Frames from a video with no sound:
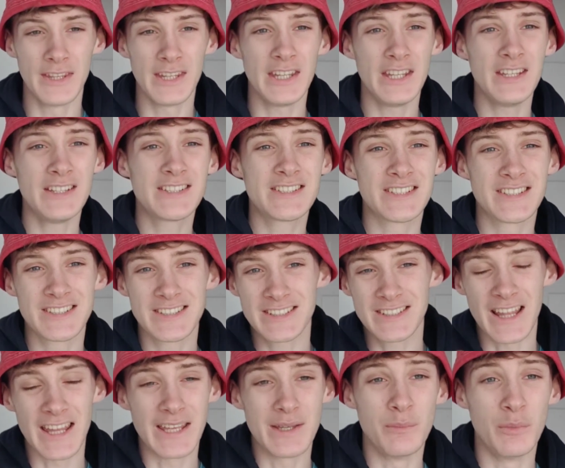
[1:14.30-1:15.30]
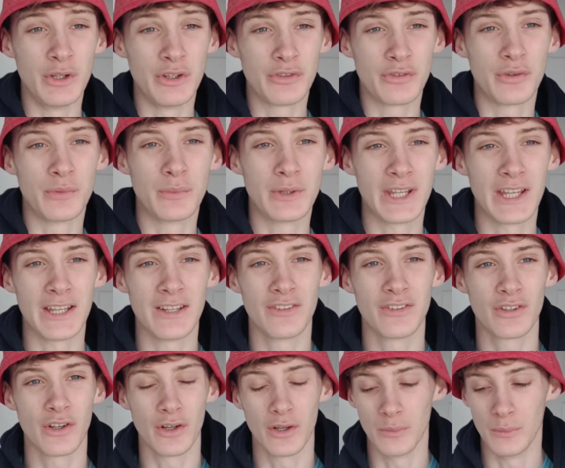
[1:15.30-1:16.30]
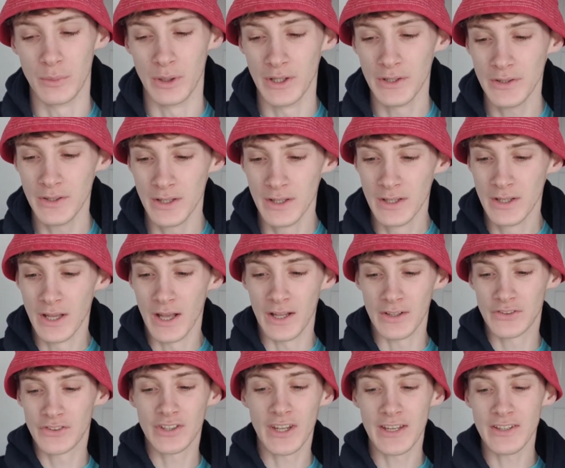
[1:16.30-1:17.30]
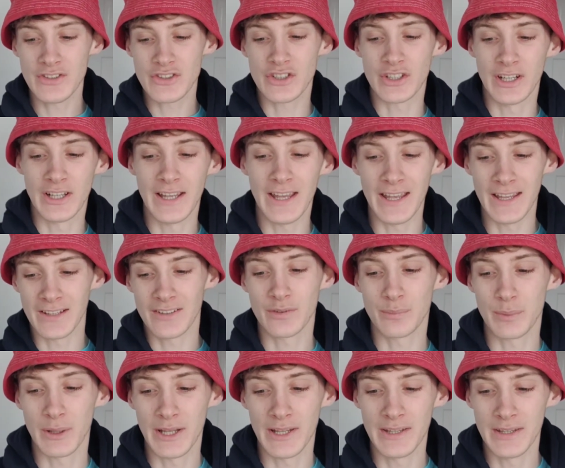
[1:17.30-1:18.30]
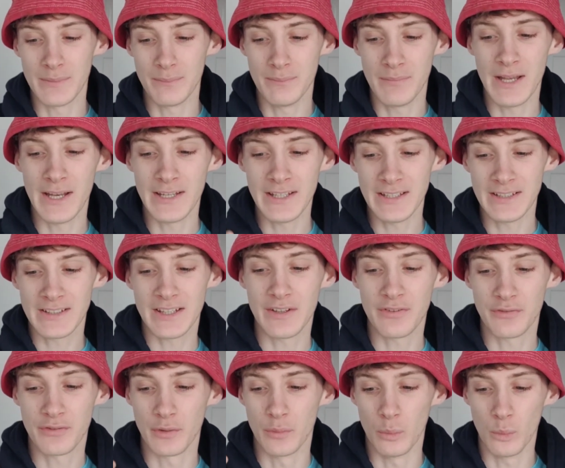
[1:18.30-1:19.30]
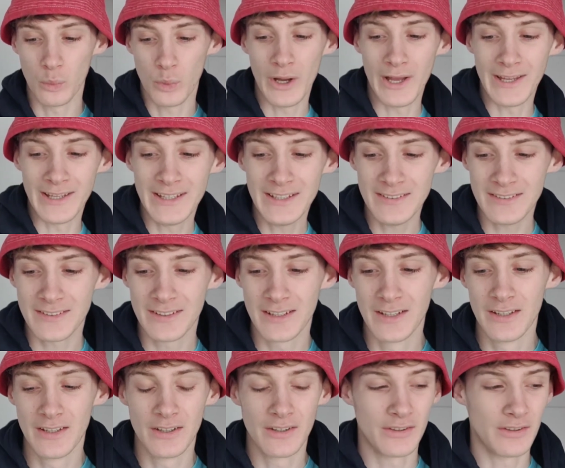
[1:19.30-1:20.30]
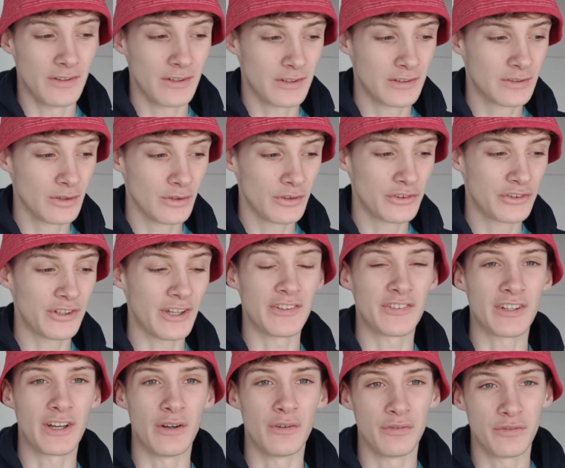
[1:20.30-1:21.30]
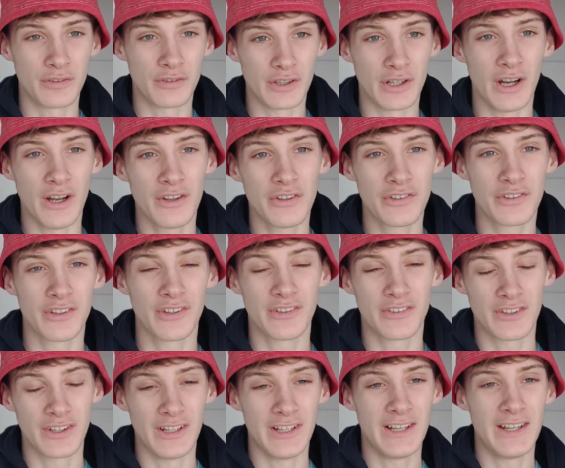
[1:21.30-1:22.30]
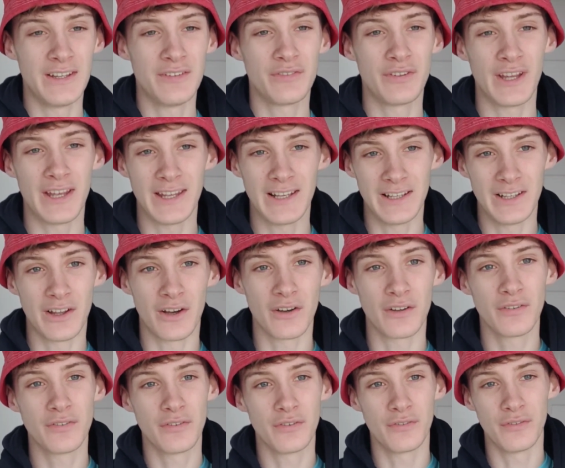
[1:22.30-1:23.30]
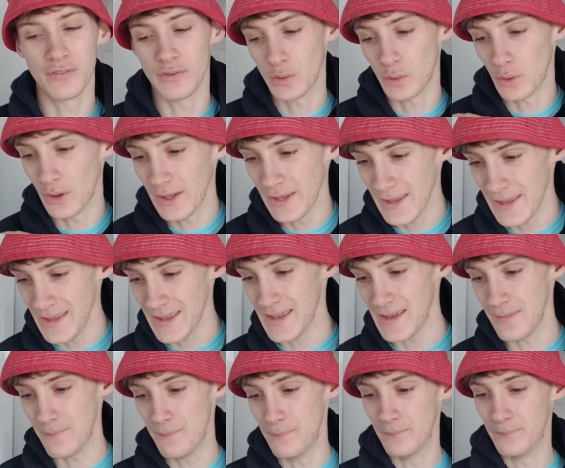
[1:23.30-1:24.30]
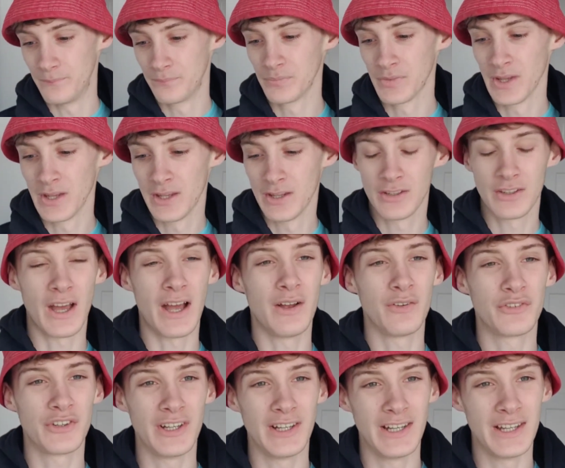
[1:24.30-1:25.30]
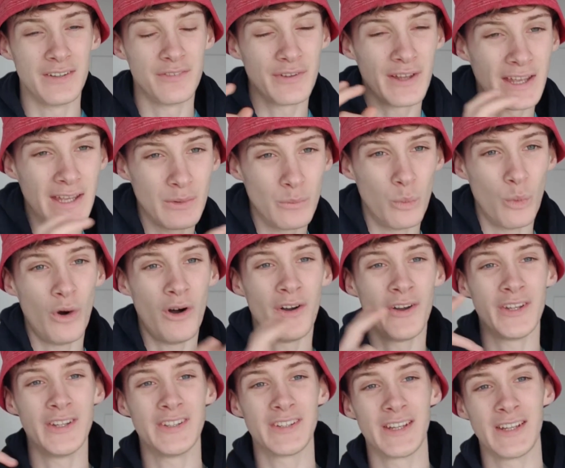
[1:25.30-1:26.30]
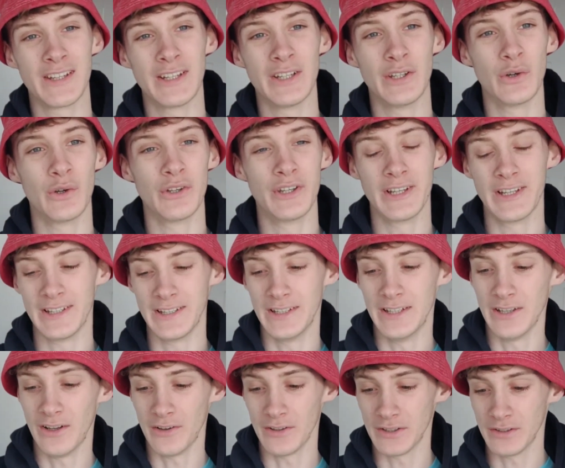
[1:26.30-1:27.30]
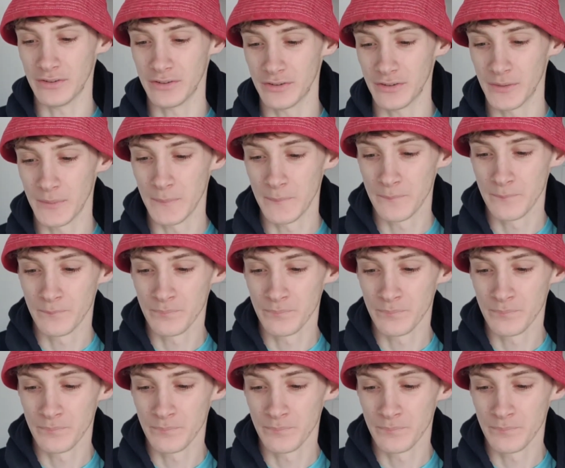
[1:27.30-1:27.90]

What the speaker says: these statements from King Solomon essentially explain the many different ways that God sets out for us to live a life for him. How to live a wise and godly life.